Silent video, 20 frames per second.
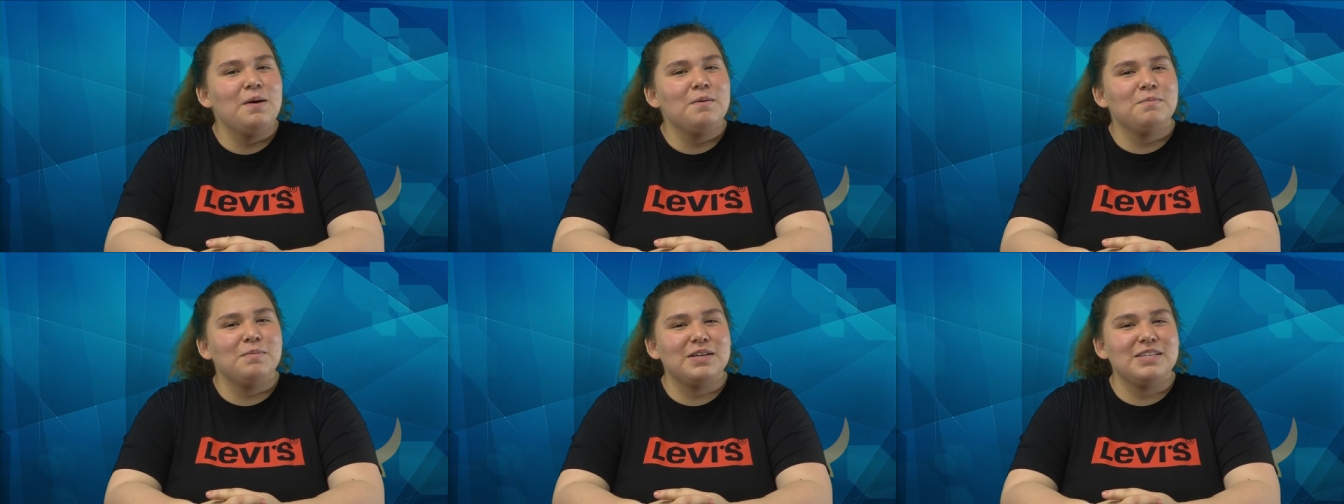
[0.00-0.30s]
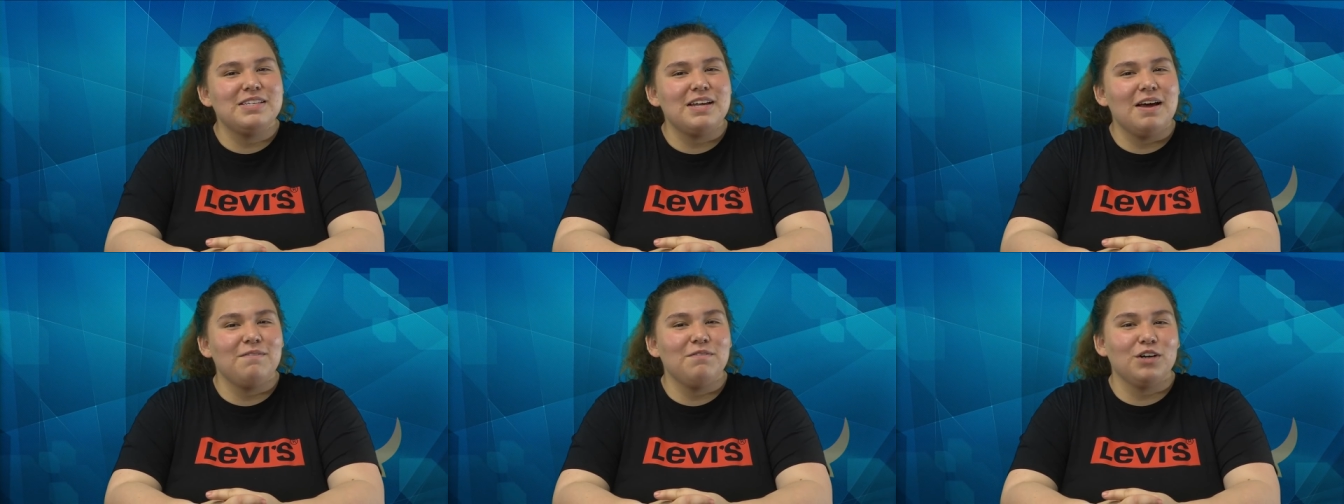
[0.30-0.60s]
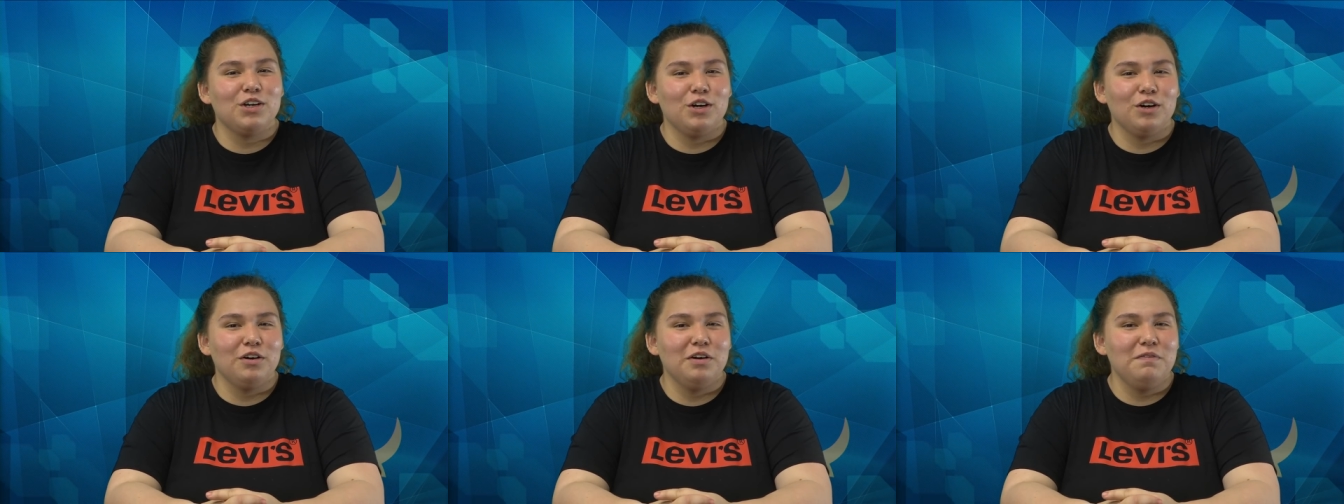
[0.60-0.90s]
Must have a
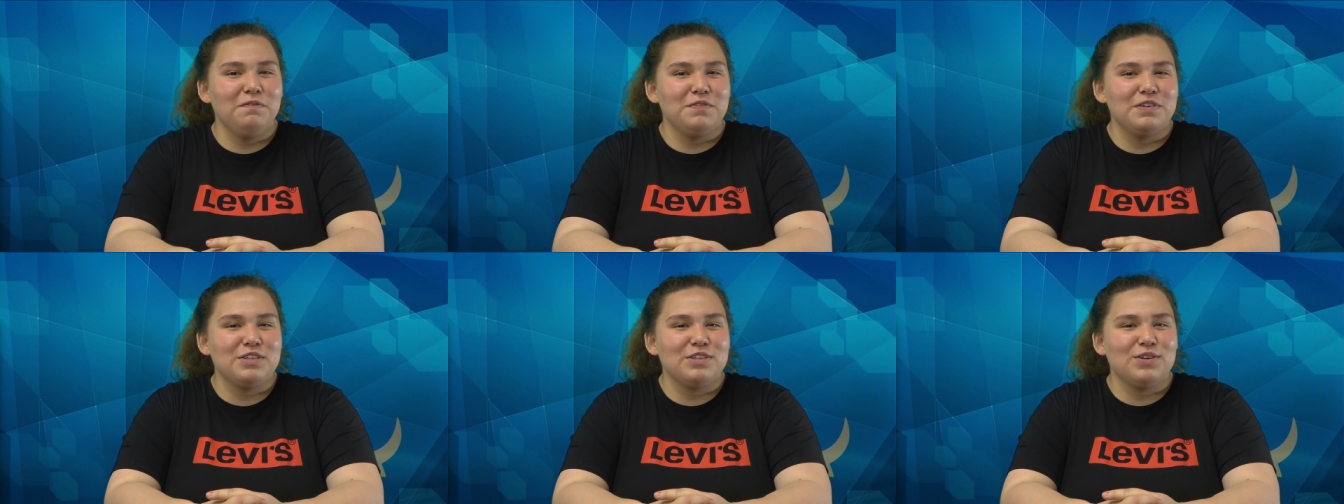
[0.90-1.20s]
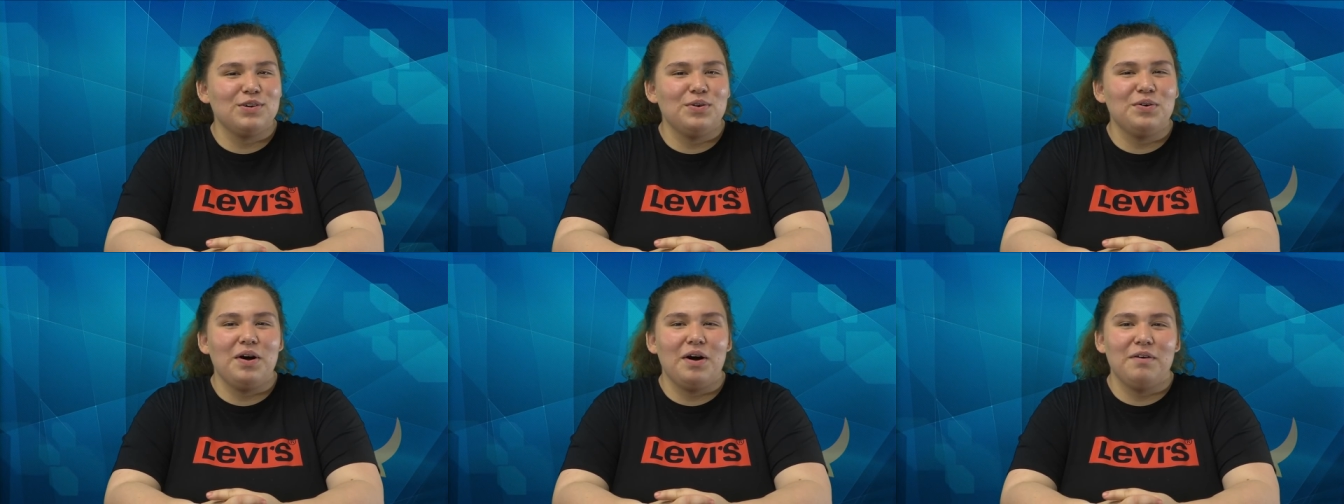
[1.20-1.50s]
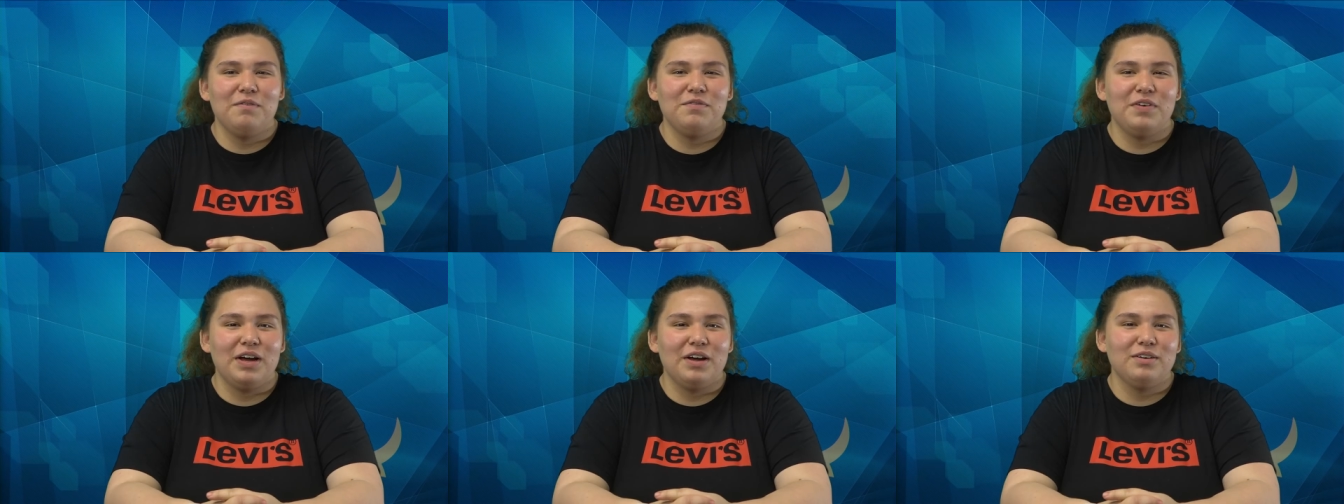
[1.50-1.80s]
current physical
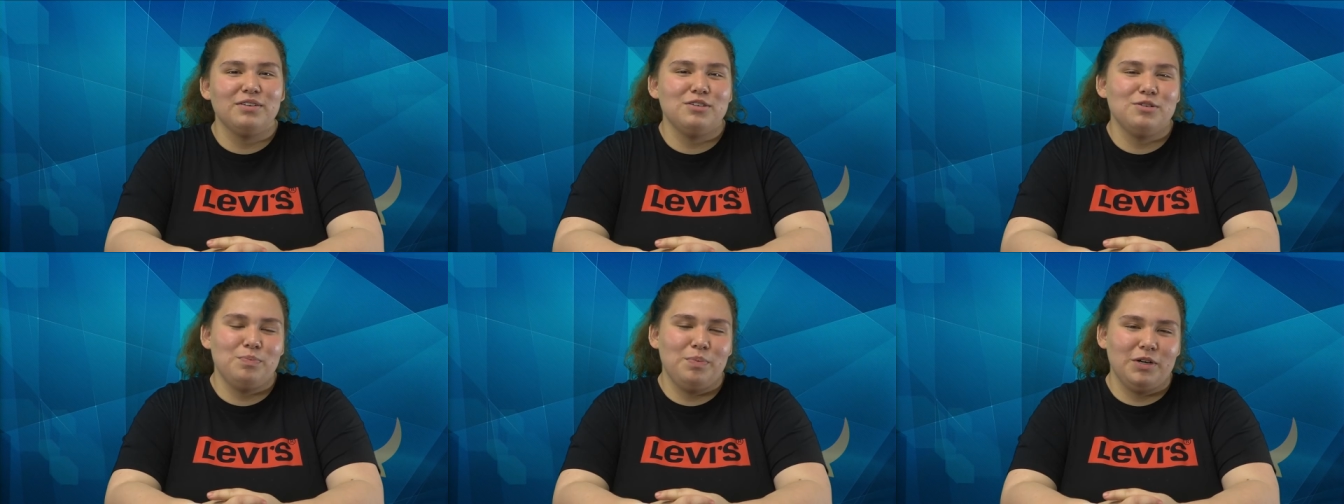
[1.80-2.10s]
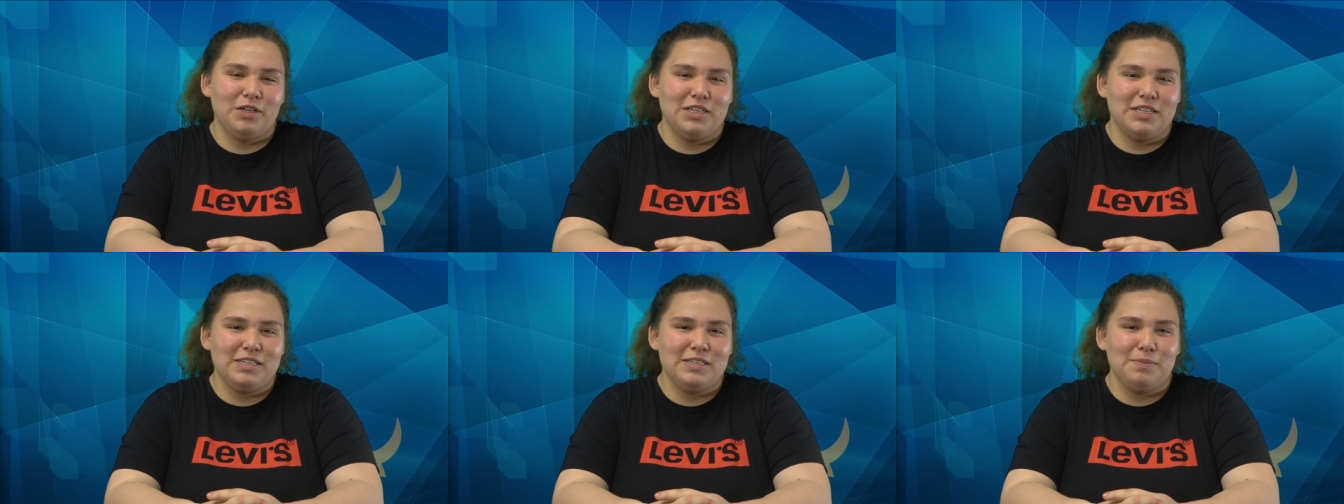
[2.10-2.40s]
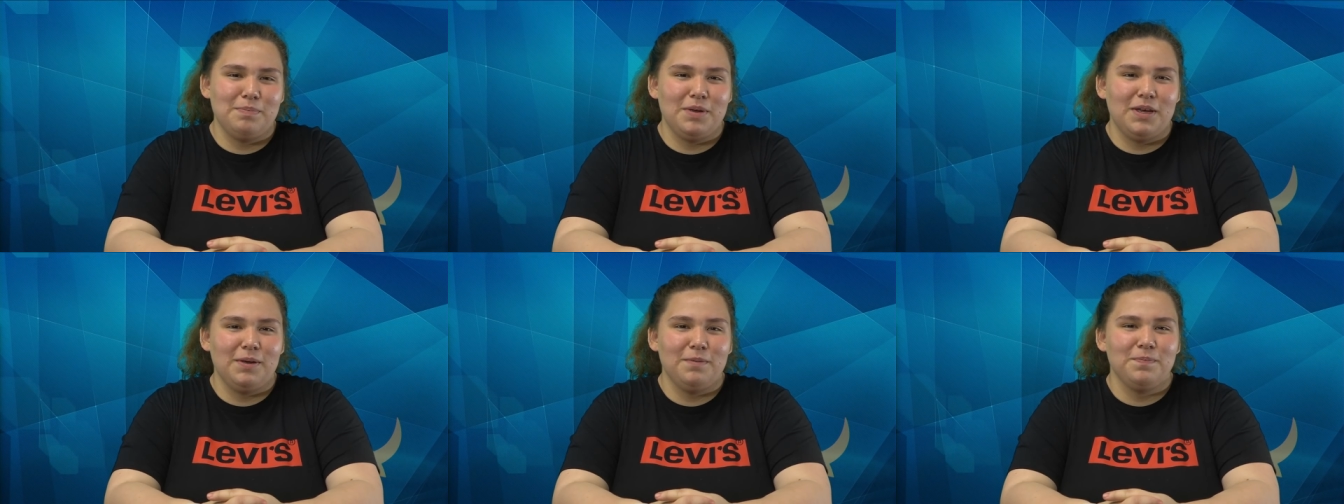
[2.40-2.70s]
on file to
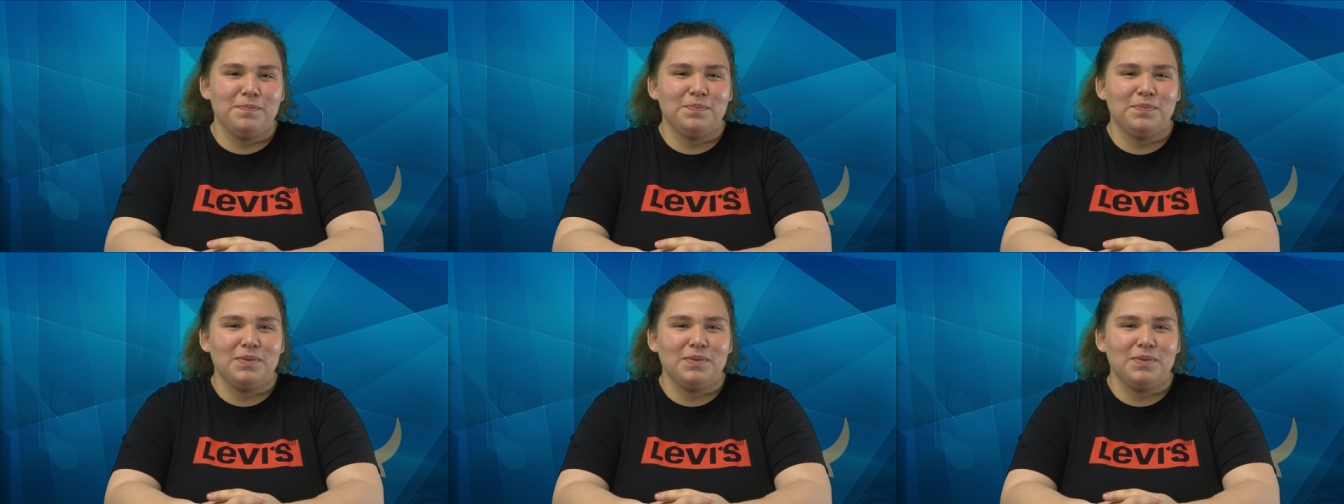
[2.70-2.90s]
participate.